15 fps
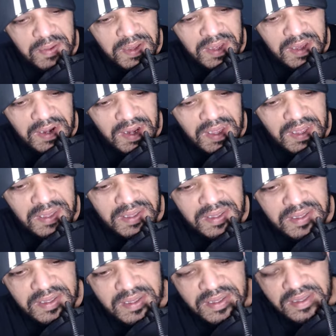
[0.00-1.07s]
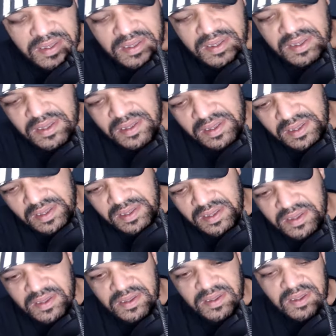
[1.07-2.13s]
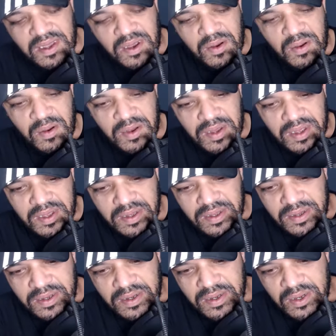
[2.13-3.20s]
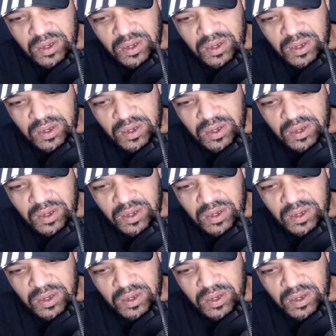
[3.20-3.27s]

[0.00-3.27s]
it and I will